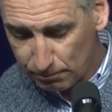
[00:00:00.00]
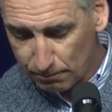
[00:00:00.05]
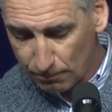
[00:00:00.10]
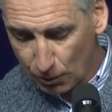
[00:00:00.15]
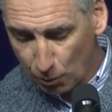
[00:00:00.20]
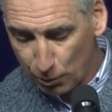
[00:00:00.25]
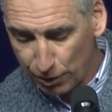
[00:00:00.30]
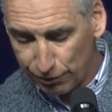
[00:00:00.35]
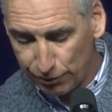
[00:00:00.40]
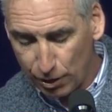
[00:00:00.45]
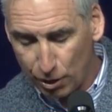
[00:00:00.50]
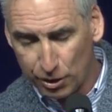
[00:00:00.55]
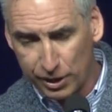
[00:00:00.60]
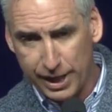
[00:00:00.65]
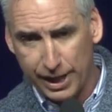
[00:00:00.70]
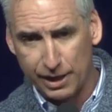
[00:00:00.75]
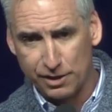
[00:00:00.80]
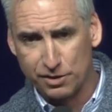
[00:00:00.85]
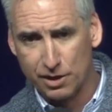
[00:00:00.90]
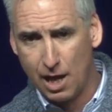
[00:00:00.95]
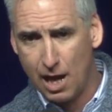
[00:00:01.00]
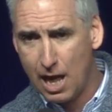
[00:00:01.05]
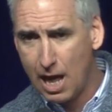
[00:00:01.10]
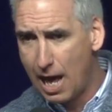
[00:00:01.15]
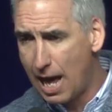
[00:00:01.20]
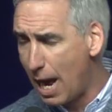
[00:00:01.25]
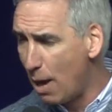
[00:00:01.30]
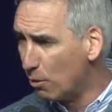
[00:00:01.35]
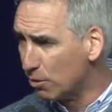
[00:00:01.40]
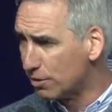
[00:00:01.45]
with their kids.
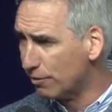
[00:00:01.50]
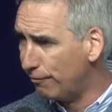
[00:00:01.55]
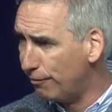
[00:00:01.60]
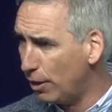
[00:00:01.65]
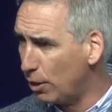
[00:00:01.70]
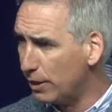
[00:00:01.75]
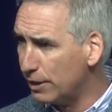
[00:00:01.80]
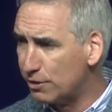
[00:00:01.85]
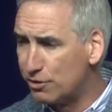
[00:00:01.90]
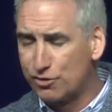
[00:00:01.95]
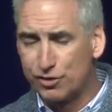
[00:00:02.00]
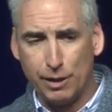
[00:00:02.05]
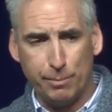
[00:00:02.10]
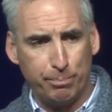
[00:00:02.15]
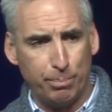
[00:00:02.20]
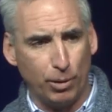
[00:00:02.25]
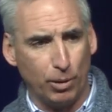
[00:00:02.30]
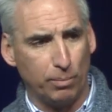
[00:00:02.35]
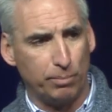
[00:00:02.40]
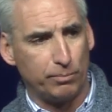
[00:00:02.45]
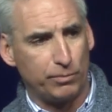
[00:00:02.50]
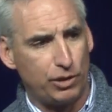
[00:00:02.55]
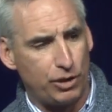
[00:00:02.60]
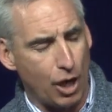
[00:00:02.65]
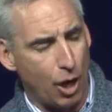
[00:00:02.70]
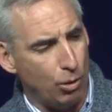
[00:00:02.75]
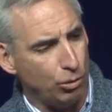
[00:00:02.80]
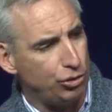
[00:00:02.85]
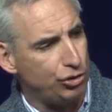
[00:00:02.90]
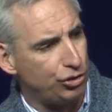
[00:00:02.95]
I was a very simple
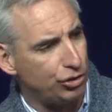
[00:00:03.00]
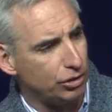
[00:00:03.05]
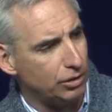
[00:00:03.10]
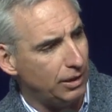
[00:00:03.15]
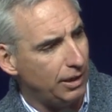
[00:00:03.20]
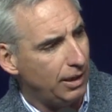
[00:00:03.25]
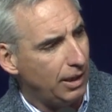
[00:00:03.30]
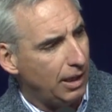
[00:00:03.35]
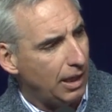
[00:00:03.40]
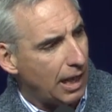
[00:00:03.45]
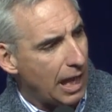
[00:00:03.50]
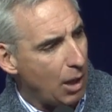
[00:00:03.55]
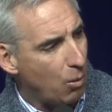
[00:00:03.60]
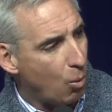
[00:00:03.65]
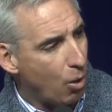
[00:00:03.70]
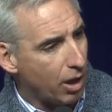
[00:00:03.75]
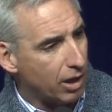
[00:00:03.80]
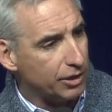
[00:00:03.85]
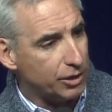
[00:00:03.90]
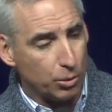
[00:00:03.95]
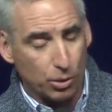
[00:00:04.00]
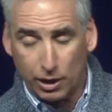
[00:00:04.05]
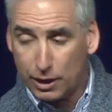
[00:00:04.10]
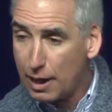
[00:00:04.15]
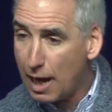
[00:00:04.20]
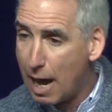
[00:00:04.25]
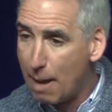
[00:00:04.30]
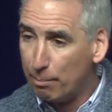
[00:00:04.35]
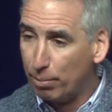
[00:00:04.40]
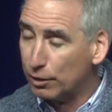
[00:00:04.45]
coach. I wanted to
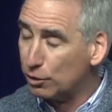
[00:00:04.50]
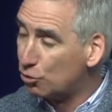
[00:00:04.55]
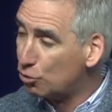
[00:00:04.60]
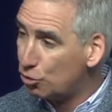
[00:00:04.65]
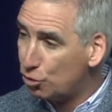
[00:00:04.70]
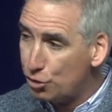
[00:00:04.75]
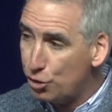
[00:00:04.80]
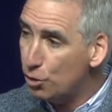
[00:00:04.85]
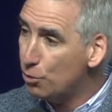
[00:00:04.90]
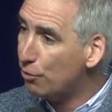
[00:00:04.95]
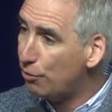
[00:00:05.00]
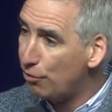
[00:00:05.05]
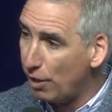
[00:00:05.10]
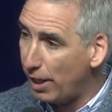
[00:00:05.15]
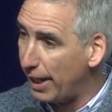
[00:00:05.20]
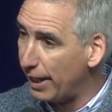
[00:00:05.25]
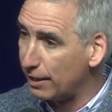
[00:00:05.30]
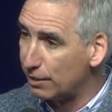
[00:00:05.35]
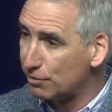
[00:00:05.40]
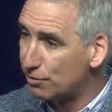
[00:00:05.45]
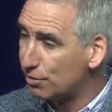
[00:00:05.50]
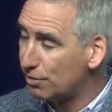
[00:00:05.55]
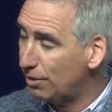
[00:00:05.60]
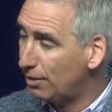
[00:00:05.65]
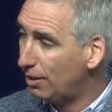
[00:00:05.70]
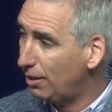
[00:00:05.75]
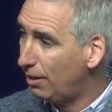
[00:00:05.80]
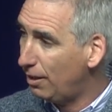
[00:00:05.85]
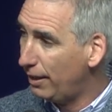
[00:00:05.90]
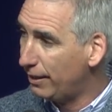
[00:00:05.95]
accomplish two things.
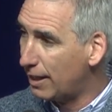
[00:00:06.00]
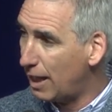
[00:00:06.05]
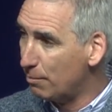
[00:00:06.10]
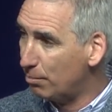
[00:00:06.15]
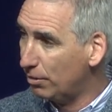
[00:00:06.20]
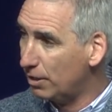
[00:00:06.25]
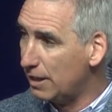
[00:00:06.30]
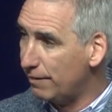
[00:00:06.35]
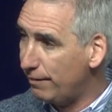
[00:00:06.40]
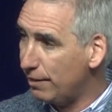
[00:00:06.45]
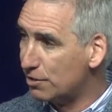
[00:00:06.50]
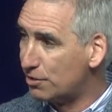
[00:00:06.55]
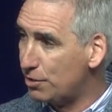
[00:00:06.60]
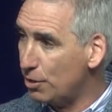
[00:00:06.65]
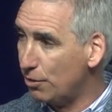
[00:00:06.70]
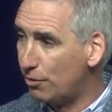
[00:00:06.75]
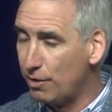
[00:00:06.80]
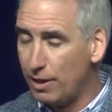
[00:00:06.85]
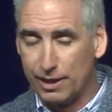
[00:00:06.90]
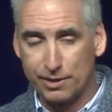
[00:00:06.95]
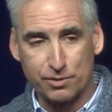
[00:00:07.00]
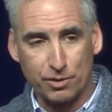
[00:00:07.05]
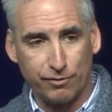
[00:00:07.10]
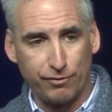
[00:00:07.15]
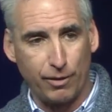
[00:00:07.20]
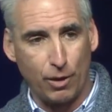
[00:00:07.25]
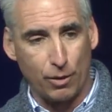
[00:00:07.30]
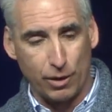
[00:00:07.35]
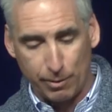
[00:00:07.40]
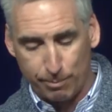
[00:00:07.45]
And I believe these two things are
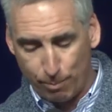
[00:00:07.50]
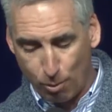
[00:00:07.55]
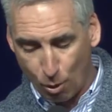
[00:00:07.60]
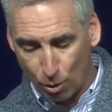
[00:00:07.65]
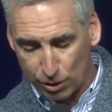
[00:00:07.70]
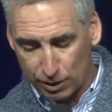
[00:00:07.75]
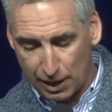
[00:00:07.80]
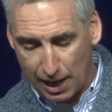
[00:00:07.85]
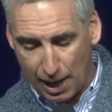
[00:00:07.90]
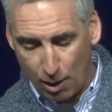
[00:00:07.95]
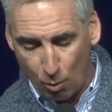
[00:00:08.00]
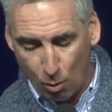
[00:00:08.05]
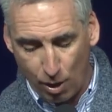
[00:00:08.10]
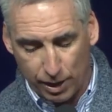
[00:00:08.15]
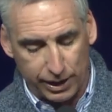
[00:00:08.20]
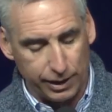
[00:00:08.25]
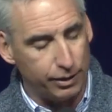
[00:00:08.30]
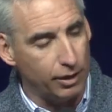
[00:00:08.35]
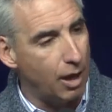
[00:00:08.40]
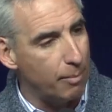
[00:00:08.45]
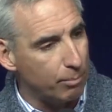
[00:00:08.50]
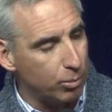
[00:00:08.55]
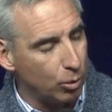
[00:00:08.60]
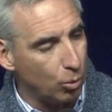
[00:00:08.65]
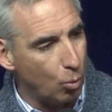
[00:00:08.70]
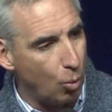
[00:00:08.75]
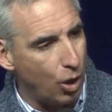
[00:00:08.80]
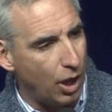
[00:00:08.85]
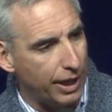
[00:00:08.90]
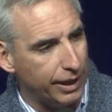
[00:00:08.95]
very important. I wanted, number
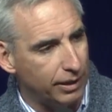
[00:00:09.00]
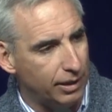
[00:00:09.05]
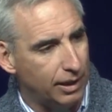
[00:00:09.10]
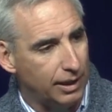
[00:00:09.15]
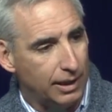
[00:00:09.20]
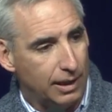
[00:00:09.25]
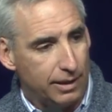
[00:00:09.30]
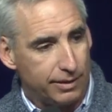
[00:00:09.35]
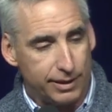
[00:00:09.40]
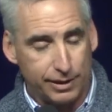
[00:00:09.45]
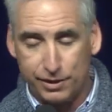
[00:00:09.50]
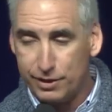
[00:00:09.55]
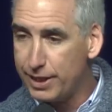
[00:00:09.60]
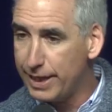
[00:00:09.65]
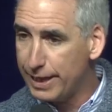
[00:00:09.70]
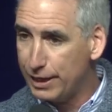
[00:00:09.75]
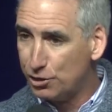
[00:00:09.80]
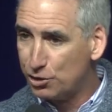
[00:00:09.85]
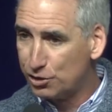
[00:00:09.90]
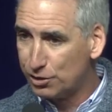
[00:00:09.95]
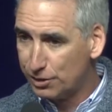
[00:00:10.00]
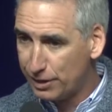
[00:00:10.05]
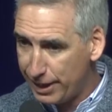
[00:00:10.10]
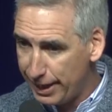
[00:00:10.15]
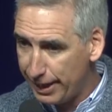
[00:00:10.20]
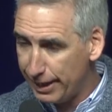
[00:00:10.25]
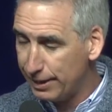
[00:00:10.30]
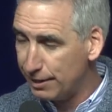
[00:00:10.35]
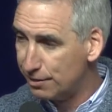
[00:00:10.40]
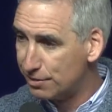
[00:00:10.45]
one, to teach
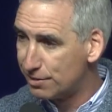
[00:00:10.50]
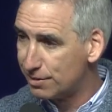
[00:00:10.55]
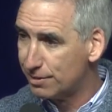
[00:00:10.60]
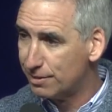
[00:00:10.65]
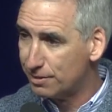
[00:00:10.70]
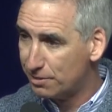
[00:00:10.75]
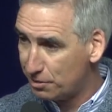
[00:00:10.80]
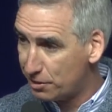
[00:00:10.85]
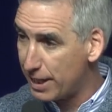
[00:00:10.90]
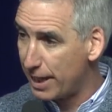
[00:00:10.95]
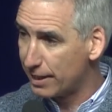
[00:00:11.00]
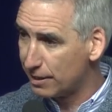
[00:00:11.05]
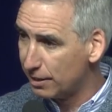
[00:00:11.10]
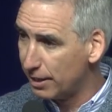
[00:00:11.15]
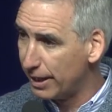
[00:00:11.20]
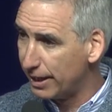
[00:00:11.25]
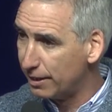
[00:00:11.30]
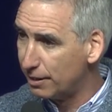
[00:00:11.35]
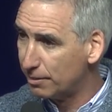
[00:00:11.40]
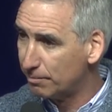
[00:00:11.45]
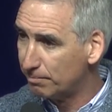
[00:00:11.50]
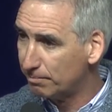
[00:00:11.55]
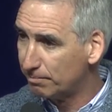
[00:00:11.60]
kids technique,